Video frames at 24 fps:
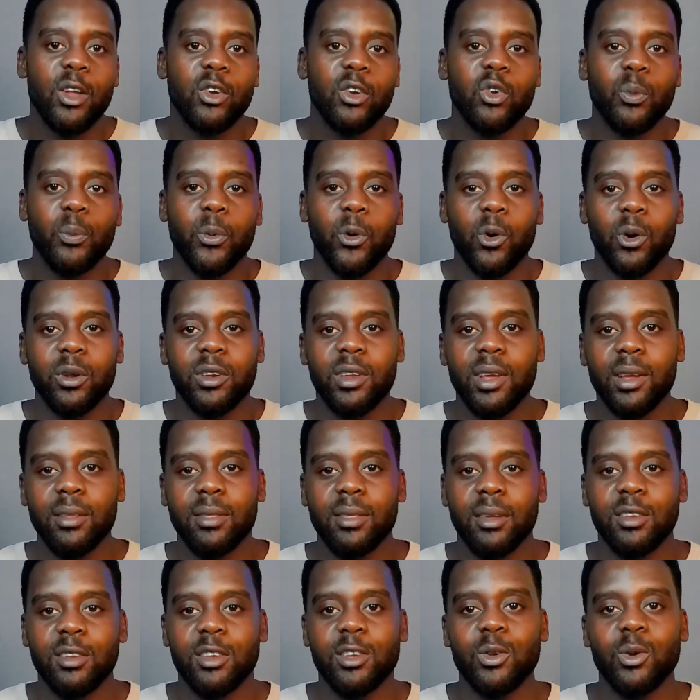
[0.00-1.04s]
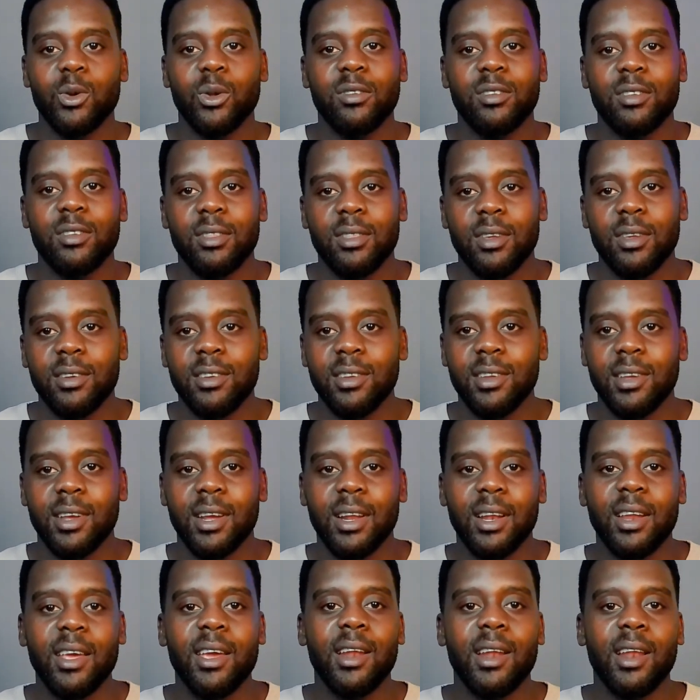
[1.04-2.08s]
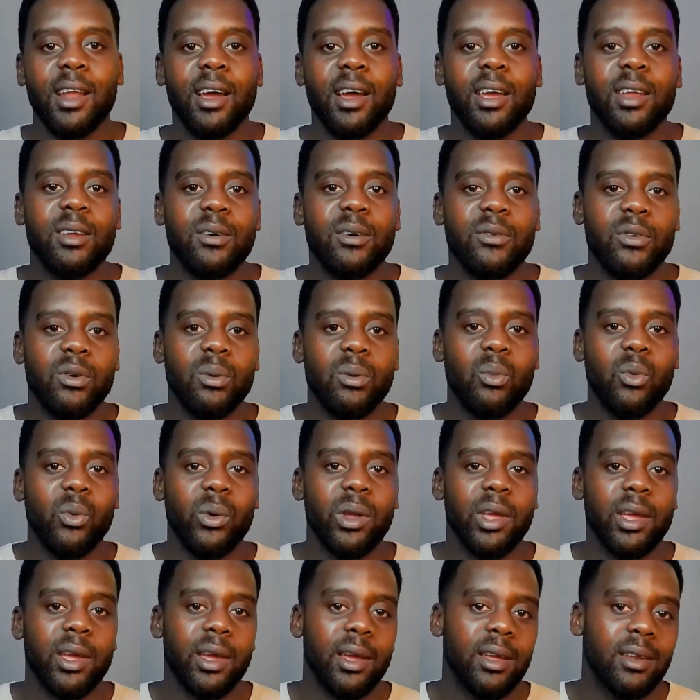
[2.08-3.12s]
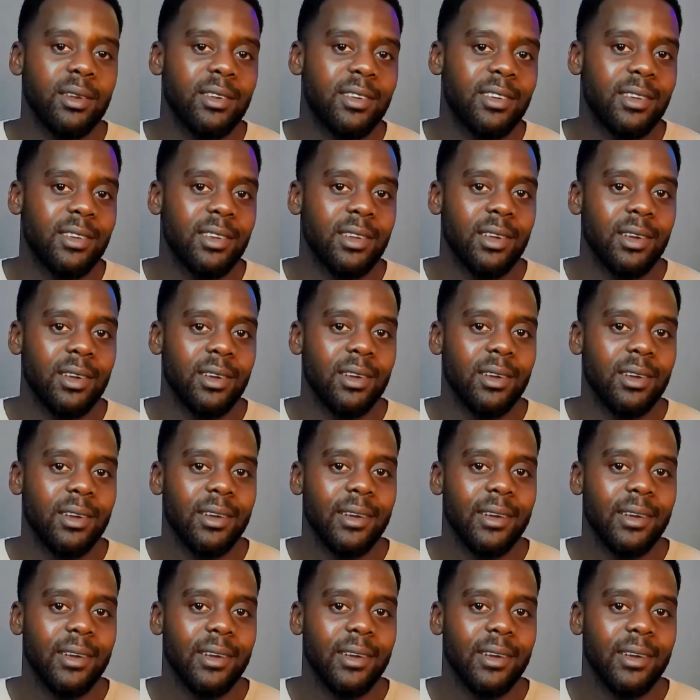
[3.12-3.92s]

To protect the geosynthetic clay liner from wear and tear,